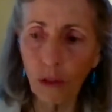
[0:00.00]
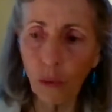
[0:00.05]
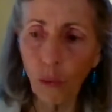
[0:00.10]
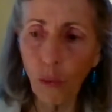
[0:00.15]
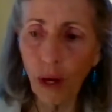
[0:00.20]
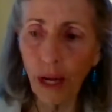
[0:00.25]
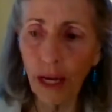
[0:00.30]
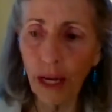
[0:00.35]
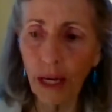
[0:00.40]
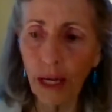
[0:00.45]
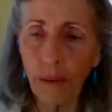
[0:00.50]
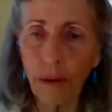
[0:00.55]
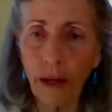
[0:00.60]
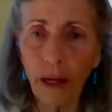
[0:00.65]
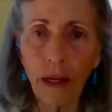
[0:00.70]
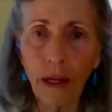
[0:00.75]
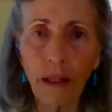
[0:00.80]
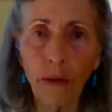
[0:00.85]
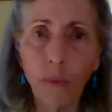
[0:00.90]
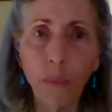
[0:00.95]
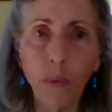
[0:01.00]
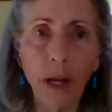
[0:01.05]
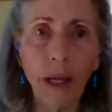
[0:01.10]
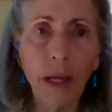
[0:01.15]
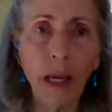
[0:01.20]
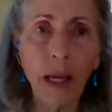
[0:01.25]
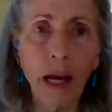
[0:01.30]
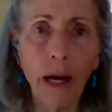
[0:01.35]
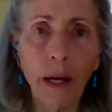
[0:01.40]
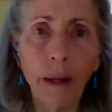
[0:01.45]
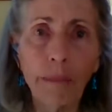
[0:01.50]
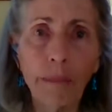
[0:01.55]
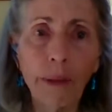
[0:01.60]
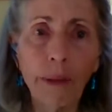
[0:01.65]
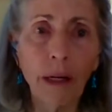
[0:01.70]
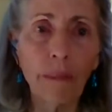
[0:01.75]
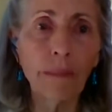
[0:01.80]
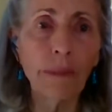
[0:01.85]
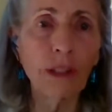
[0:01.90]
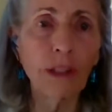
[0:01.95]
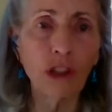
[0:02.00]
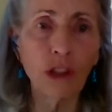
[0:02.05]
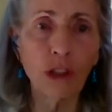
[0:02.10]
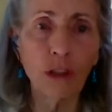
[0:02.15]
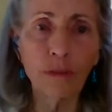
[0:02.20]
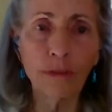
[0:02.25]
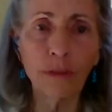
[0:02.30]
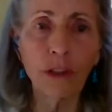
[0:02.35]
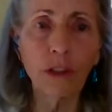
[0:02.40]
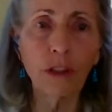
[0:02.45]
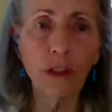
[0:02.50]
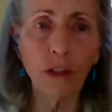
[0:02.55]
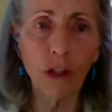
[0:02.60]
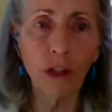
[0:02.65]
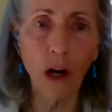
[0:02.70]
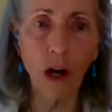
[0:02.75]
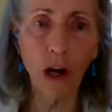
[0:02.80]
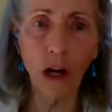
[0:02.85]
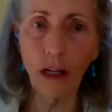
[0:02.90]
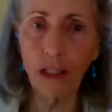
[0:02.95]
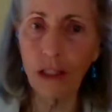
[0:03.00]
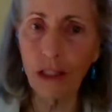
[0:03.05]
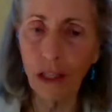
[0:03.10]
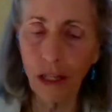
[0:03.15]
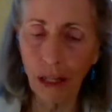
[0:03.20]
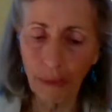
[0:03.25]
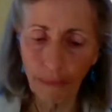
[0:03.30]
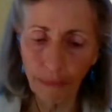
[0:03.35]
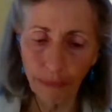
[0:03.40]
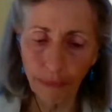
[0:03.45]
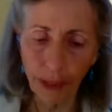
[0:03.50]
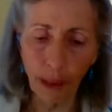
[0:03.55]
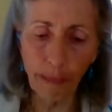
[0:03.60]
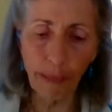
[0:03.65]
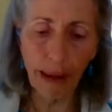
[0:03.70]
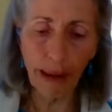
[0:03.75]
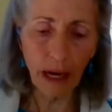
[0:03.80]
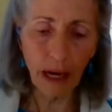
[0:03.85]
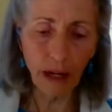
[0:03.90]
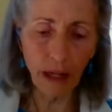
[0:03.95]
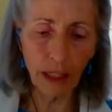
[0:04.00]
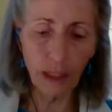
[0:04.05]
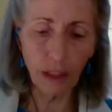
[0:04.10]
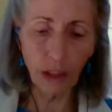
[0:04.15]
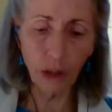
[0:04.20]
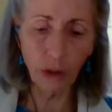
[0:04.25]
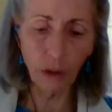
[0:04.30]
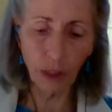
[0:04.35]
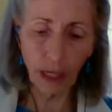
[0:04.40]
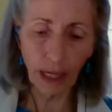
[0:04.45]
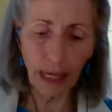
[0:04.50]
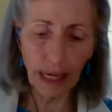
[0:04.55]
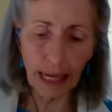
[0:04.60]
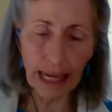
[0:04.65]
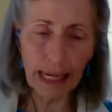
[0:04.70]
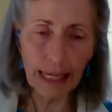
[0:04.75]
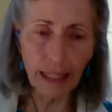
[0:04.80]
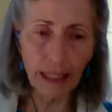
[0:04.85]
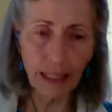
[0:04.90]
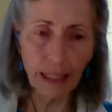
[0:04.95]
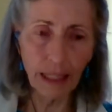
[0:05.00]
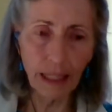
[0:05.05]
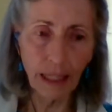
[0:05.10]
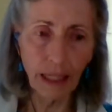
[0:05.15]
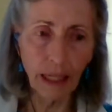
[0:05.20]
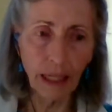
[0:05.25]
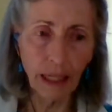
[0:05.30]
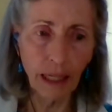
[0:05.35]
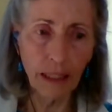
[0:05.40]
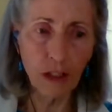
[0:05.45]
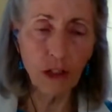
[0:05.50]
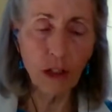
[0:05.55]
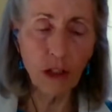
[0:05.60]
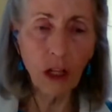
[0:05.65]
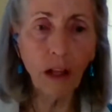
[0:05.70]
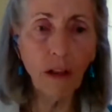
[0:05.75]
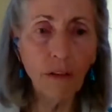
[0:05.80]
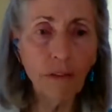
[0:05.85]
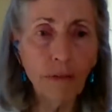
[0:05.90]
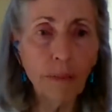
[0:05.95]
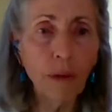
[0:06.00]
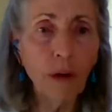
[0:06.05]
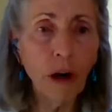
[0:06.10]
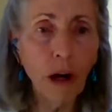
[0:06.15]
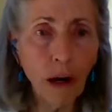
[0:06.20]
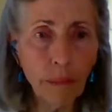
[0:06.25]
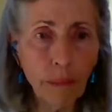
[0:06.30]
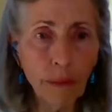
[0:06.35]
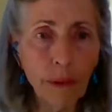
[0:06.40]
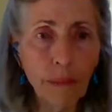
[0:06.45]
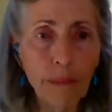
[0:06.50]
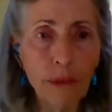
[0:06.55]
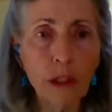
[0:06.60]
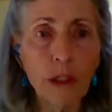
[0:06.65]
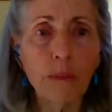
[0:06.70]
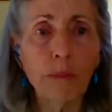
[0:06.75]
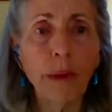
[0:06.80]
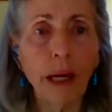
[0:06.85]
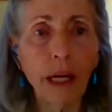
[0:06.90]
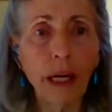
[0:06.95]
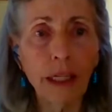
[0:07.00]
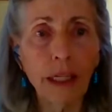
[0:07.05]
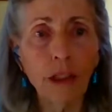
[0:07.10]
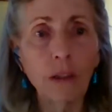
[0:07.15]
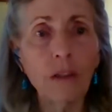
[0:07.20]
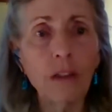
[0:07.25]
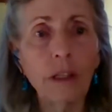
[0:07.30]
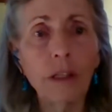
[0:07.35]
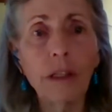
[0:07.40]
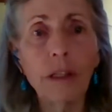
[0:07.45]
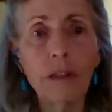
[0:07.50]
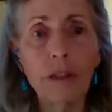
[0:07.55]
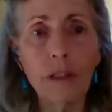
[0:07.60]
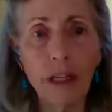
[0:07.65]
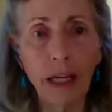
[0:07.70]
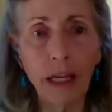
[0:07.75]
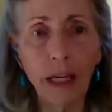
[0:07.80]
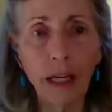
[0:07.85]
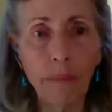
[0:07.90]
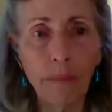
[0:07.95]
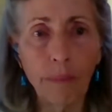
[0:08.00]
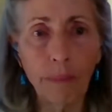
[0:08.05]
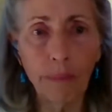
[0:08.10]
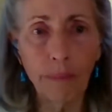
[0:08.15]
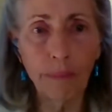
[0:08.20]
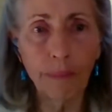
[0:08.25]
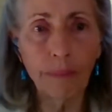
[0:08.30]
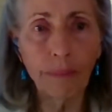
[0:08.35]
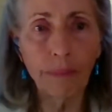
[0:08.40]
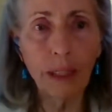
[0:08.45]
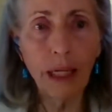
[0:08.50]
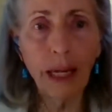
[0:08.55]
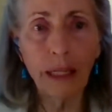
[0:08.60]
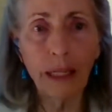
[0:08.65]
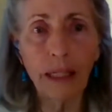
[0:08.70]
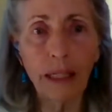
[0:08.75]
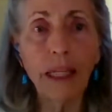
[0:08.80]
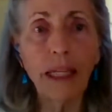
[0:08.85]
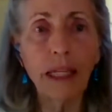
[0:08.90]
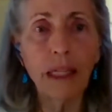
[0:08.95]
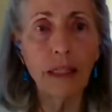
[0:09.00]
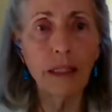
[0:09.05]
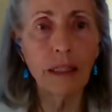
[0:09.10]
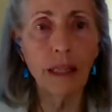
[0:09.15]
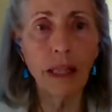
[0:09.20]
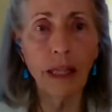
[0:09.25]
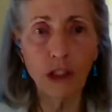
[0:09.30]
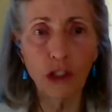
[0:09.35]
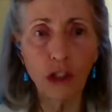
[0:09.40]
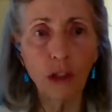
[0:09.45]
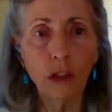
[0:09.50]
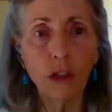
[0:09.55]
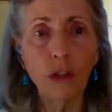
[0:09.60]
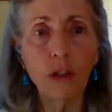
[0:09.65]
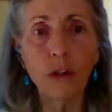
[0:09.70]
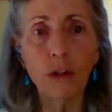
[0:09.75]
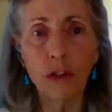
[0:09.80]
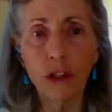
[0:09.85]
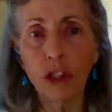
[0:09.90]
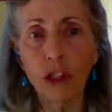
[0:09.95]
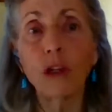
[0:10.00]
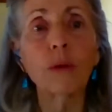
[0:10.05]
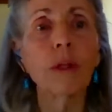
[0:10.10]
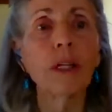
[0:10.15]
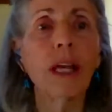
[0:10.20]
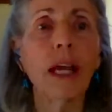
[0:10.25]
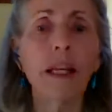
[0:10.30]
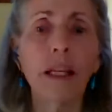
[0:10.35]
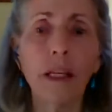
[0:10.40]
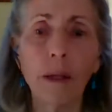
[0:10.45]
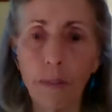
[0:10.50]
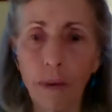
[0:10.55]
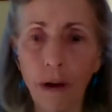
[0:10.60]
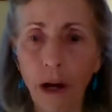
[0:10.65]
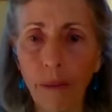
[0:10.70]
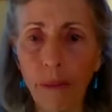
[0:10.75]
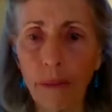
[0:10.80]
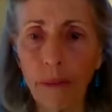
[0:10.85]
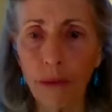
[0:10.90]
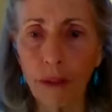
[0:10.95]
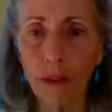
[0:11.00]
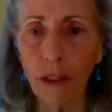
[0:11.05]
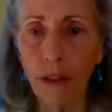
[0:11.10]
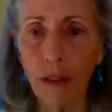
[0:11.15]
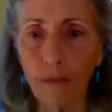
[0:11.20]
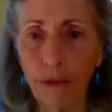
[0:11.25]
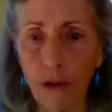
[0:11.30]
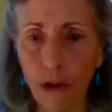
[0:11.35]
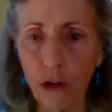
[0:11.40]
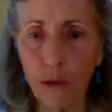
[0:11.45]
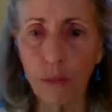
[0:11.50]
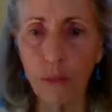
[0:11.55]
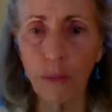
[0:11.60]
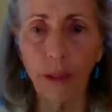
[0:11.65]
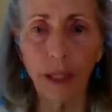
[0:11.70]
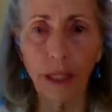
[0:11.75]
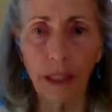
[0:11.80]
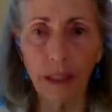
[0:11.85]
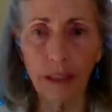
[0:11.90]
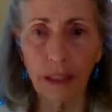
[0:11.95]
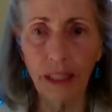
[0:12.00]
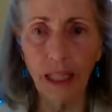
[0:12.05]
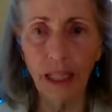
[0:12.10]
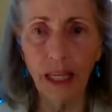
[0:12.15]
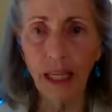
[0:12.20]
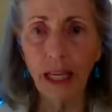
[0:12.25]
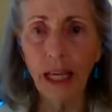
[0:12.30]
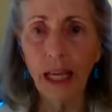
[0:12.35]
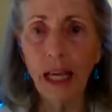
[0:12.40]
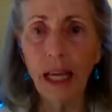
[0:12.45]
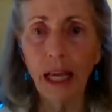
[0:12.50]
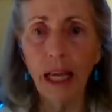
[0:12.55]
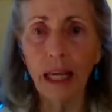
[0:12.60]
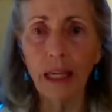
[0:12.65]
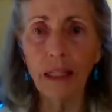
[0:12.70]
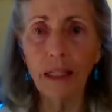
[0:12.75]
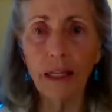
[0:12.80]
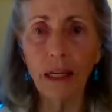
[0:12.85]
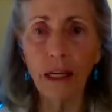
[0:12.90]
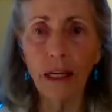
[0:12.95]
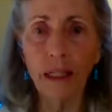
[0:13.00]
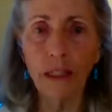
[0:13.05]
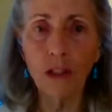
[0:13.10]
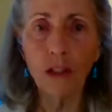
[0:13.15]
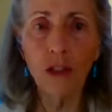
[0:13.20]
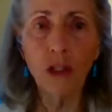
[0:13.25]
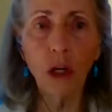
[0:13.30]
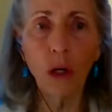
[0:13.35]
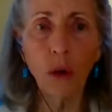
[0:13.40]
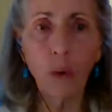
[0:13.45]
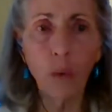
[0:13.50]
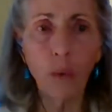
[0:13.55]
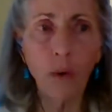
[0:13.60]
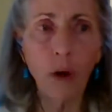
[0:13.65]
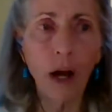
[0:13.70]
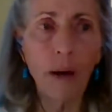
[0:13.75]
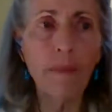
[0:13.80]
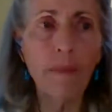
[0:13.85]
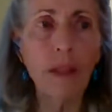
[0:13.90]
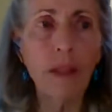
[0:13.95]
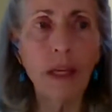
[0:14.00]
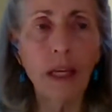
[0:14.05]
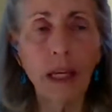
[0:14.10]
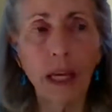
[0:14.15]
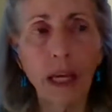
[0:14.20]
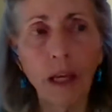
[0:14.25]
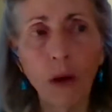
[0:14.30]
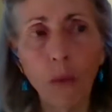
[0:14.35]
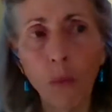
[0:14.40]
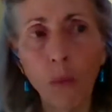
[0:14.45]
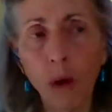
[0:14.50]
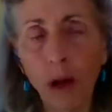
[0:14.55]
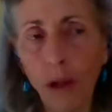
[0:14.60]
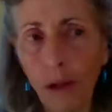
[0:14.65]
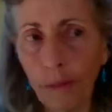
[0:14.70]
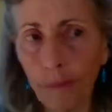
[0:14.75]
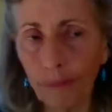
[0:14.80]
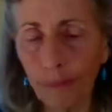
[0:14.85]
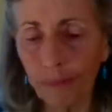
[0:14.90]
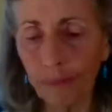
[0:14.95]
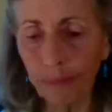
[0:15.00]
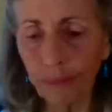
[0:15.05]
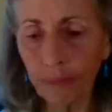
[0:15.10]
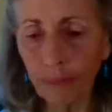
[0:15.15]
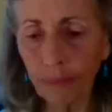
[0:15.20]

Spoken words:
the way Buckminster Fuller talks about it, you can't solve problems by using the same techniques that you use to create the problems in the first place. And so I'm thinking, well,